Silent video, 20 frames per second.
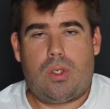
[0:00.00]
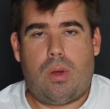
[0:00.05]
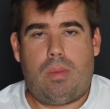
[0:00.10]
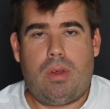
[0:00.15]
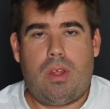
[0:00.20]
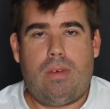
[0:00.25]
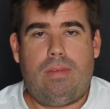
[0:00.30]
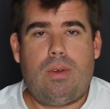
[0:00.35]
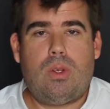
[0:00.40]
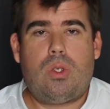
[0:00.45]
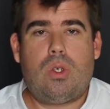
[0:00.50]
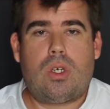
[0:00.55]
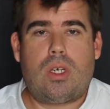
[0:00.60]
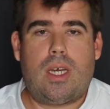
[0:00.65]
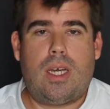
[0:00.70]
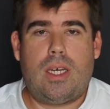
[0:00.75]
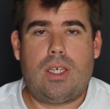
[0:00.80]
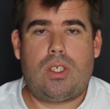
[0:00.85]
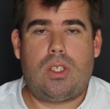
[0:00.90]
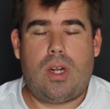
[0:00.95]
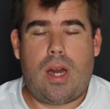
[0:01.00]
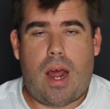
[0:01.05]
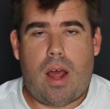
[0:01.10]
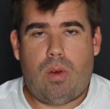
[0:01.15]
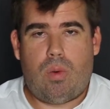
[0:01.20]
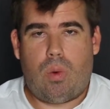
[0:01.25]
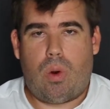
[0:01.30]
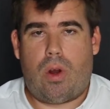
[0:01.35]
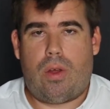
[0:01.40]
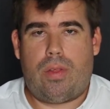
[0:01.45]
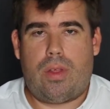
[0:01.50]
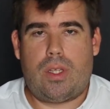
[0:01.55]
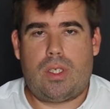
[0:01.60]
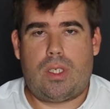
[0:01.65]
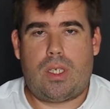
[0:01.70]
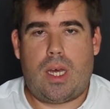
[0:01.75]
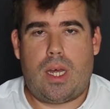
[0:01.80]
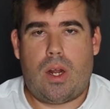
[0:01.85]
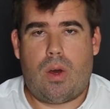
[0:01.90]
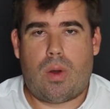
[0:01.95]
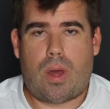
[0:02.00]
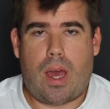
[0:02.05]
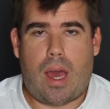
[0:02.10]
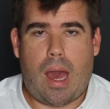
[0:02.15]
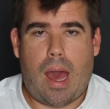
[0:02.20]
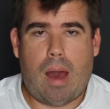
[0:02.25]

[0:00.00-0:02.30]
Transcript: So I mean, if you took his net worth and said, okay,